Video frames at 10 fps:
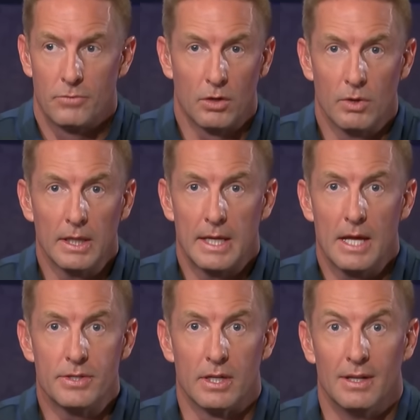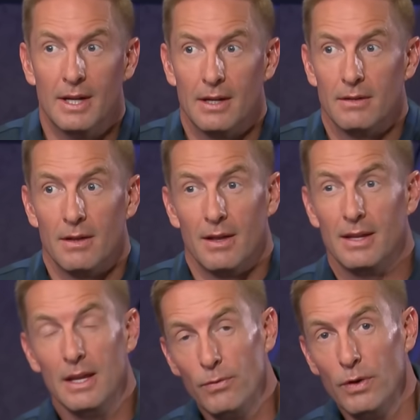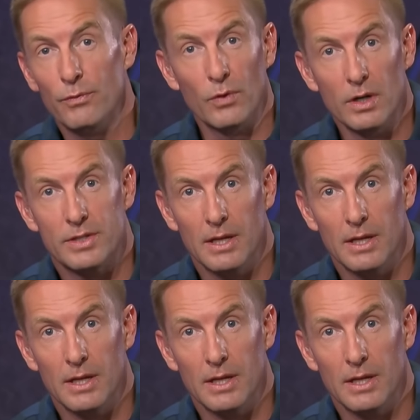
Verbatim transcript: There really isn't. Even for a